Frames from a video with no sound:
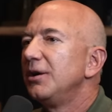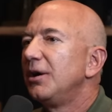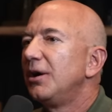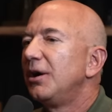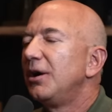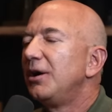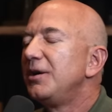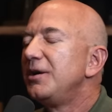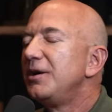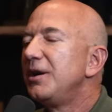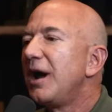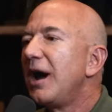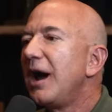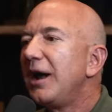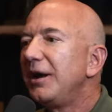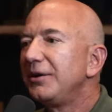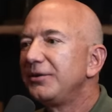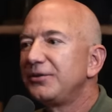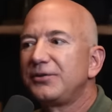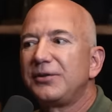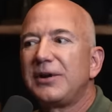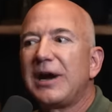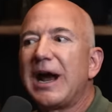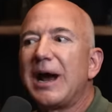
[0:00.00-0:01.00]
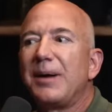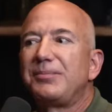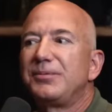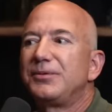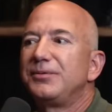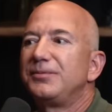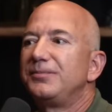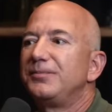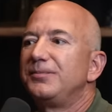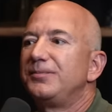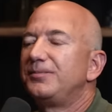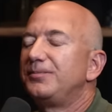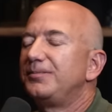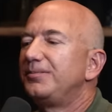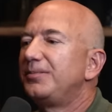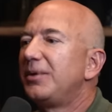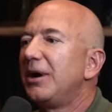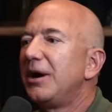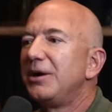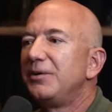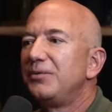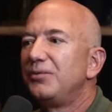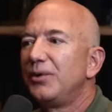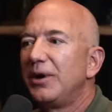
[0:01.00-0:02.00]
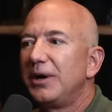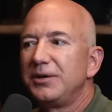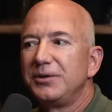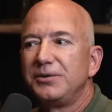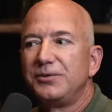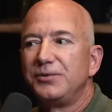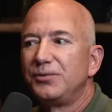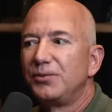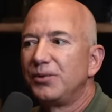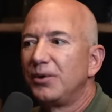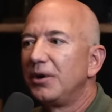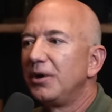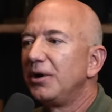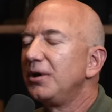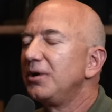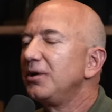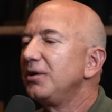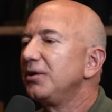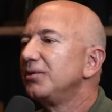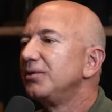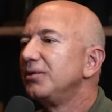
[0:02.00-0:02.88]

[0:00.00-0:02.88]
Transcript: are not trapped by what you were